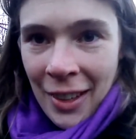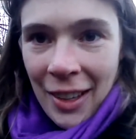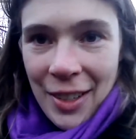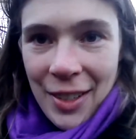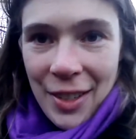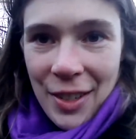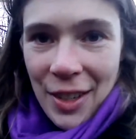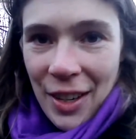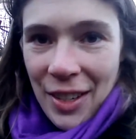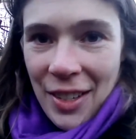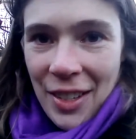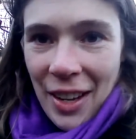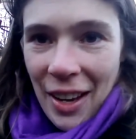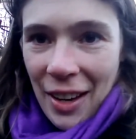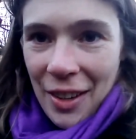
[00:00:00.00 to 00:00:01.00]
It's
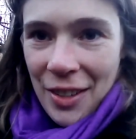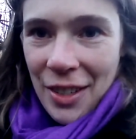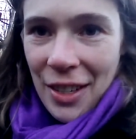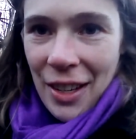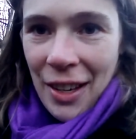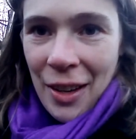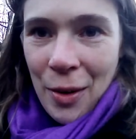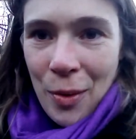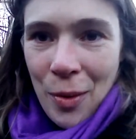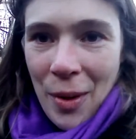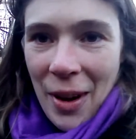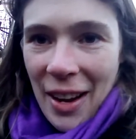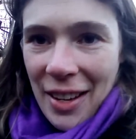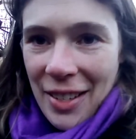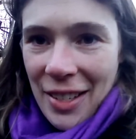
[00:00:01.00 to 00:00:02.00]
just energy
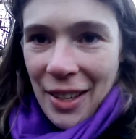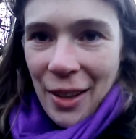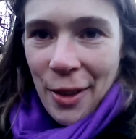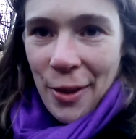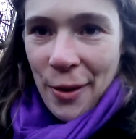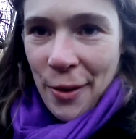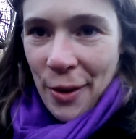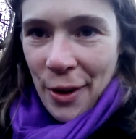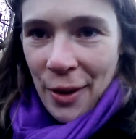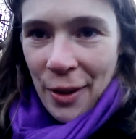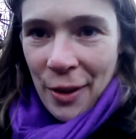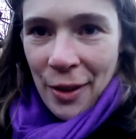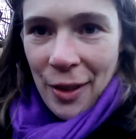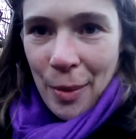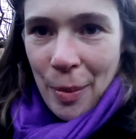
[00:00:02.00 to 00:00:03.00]
raging
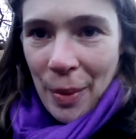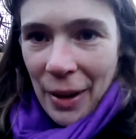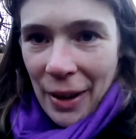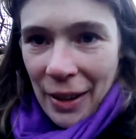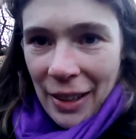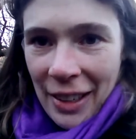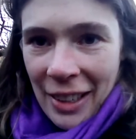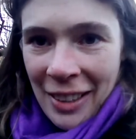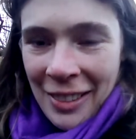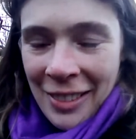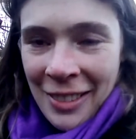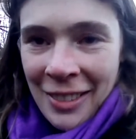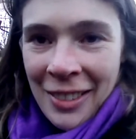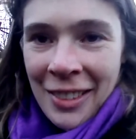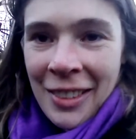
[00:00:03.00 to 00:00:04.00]
through the body.
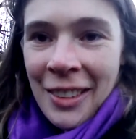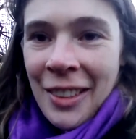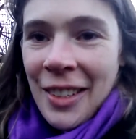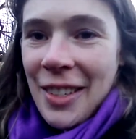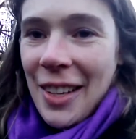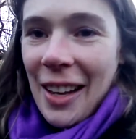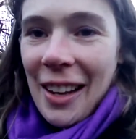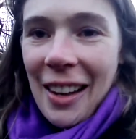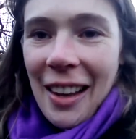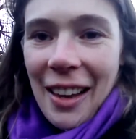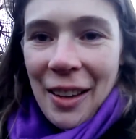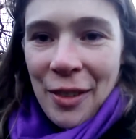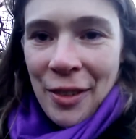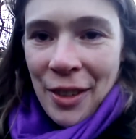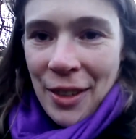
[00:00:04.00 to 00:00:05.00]
It's
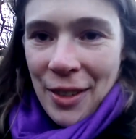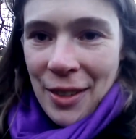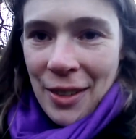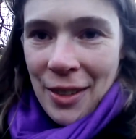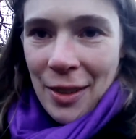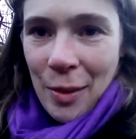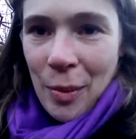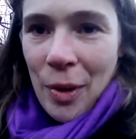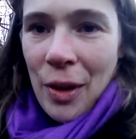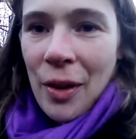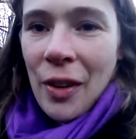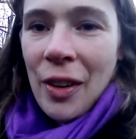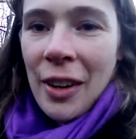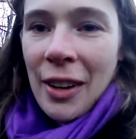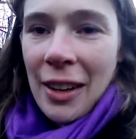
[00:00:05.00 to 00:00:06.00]
aliveness,
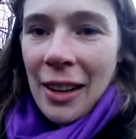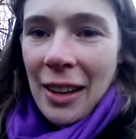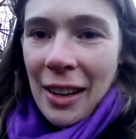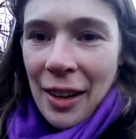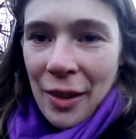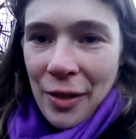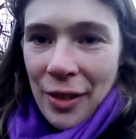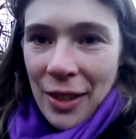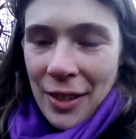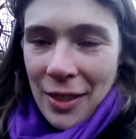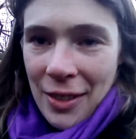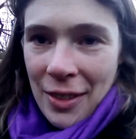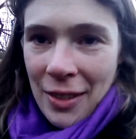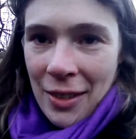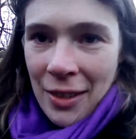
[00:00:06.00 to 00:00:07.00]
pure
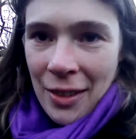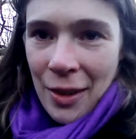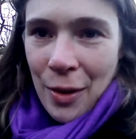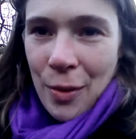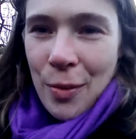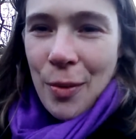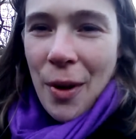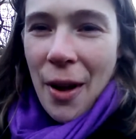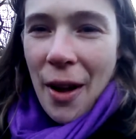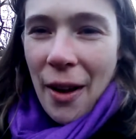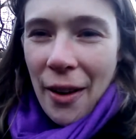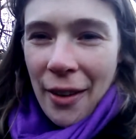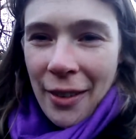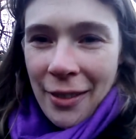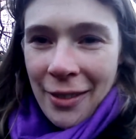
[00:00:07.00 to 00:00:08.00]
aliveness, raw